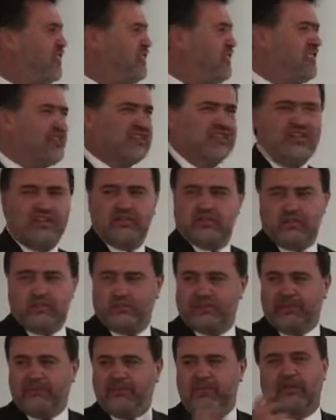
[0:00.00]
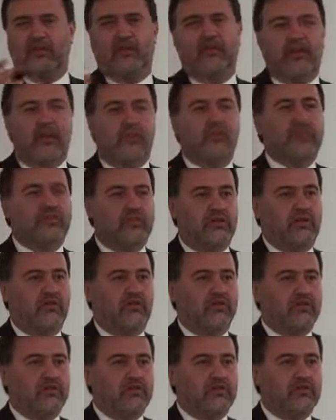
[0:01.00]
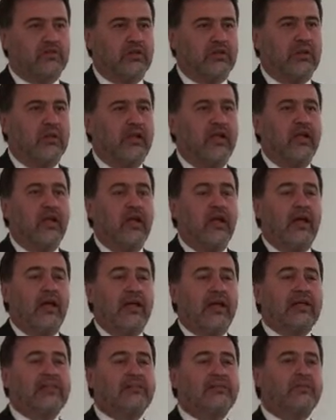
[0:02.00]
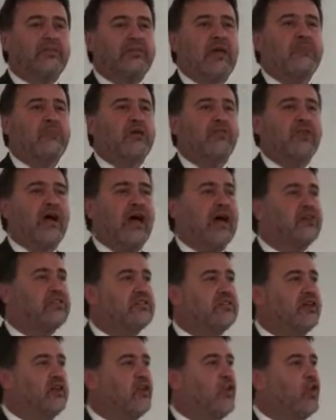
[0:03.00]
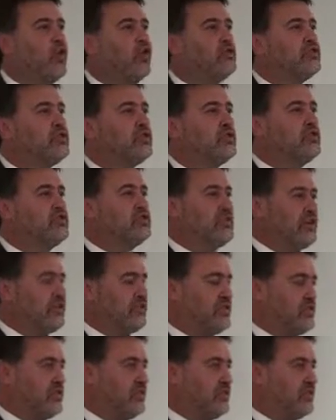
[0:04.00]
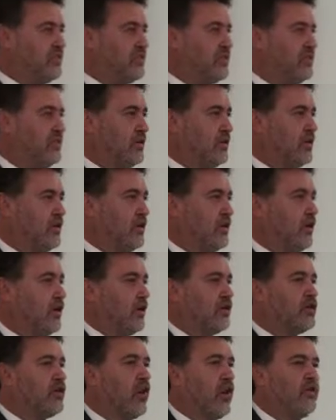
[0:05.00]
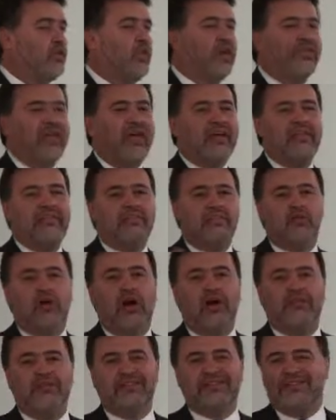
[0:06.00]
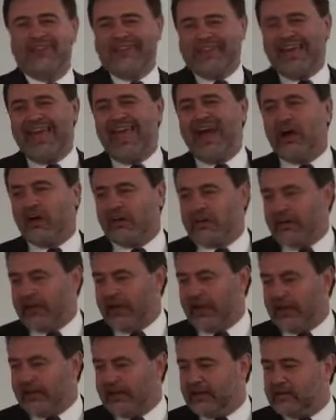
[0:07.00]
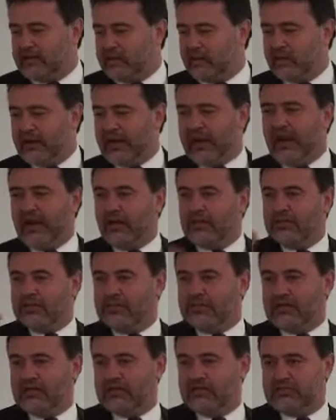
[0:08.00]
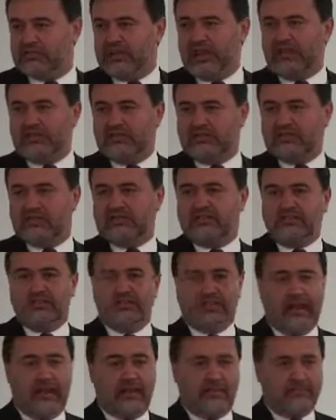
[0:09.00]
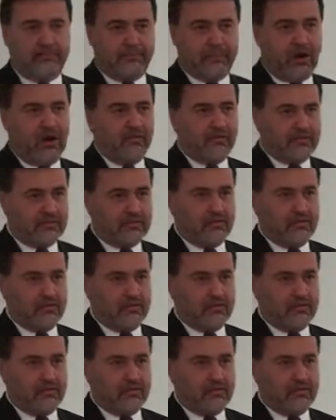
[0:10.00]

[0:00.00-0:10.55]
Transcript: 56 or something like that with senior officials. In September of last year, all jurisdictions got what they described as the calculator to allow state systems and private